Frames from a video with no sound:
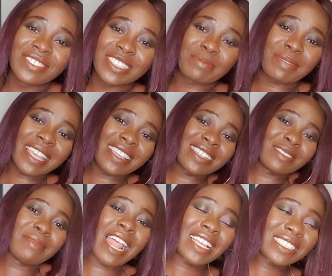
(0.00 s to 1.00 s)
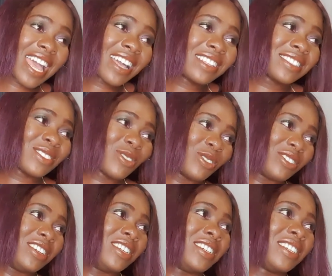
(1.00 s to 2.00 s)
in black tax or?